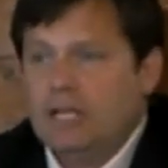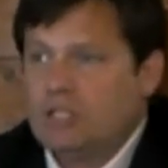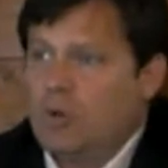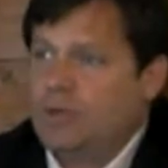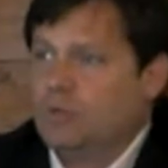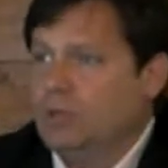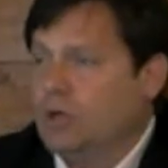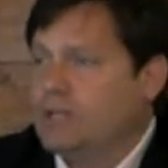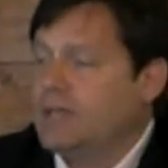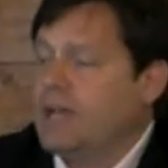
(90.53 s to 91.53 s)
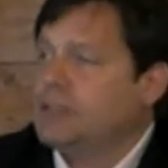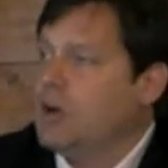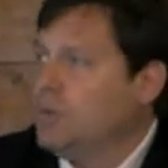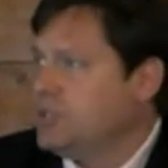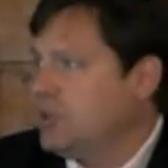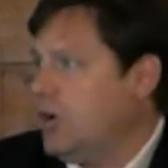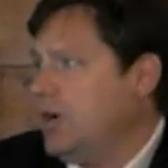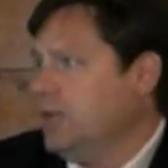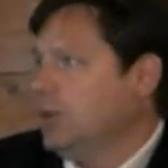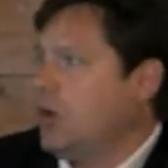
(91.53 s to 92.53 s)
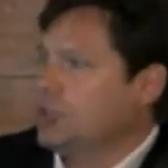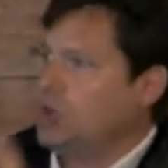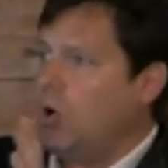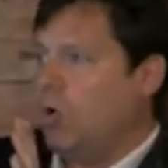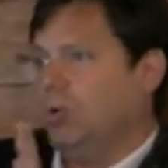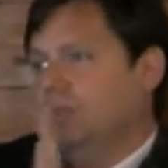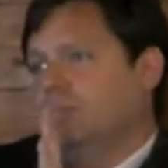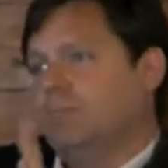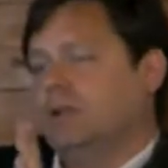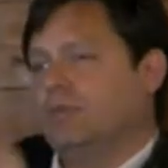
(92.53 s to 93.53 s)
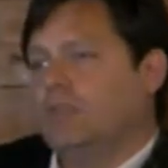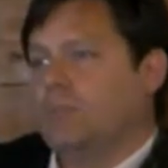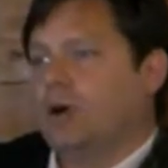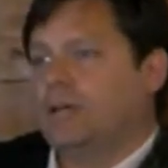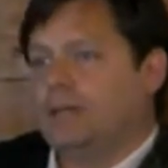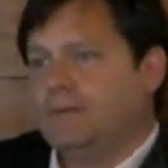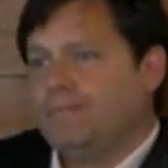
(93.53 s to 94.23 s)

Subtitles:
So as we look at that, though, we saw a large hole in the middle of the market.